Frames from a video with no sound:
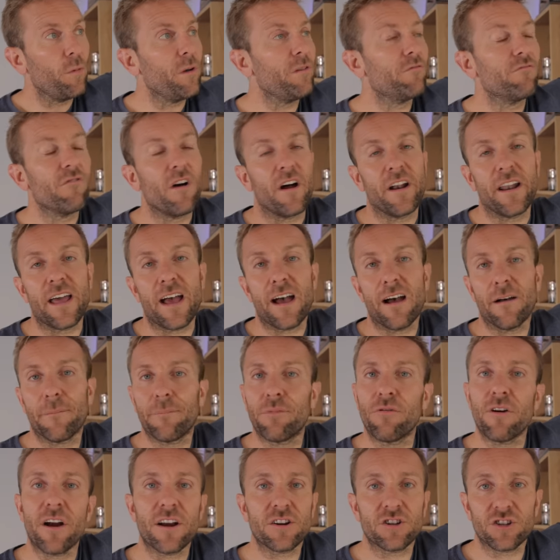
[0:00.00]
we've run out
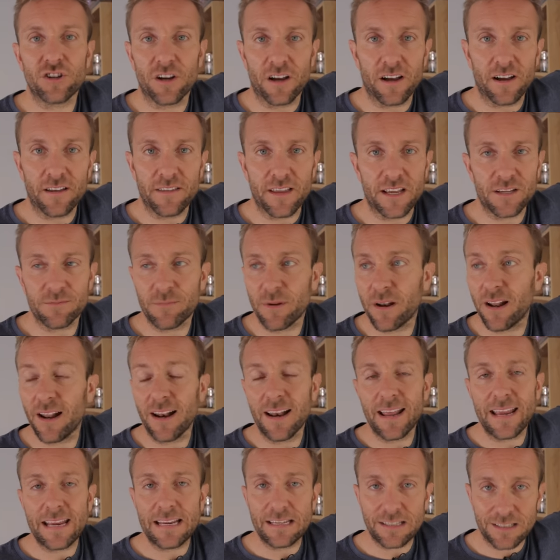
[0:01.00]
of pressure. There's been a
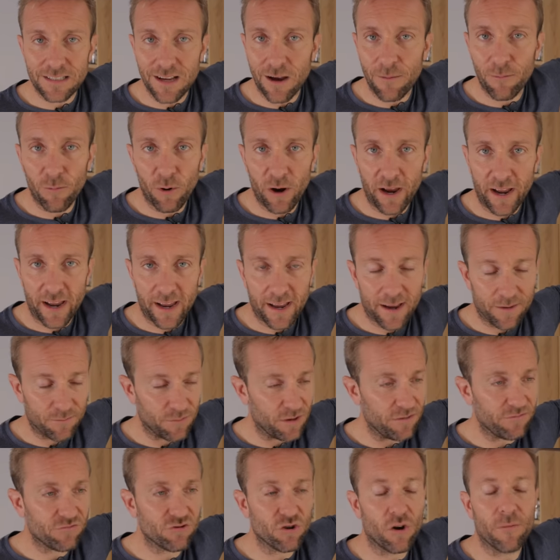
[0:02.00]
leak somewhere
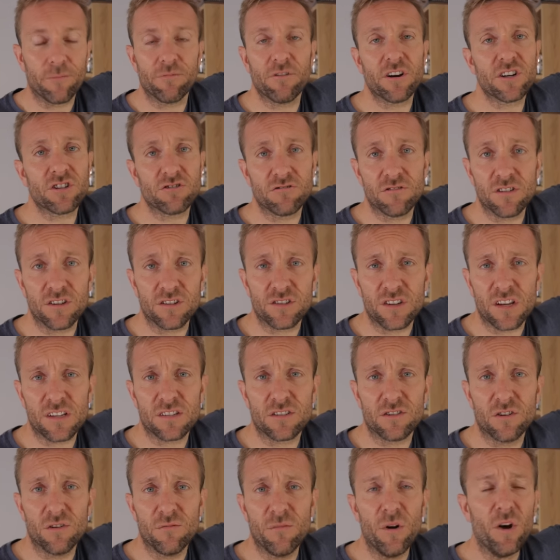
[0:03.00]
and we've dropped pressure in the
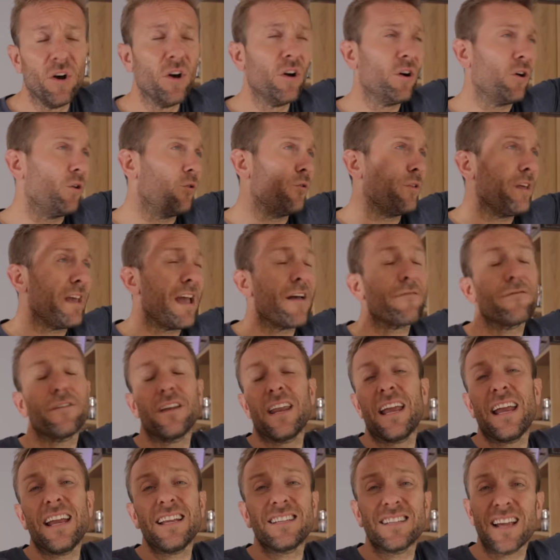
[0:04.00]
system. Or the
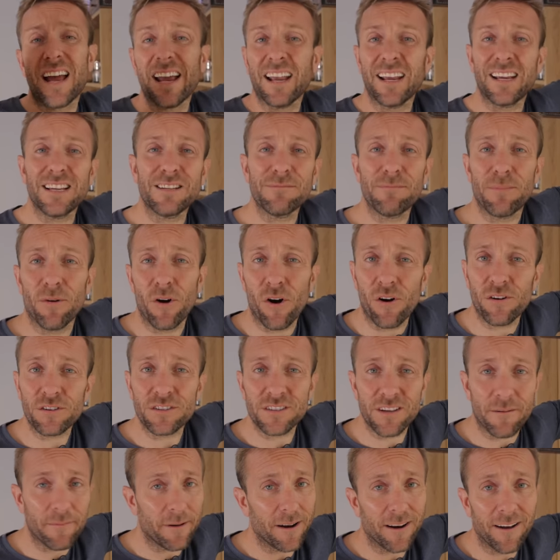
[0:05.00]
F&E tank is blocked,
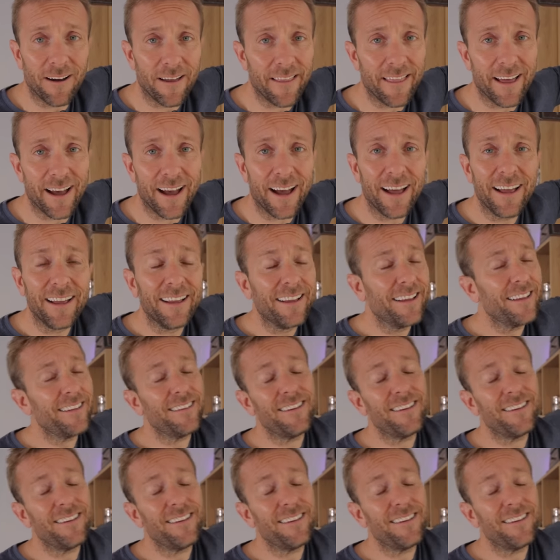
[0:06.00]
something like that.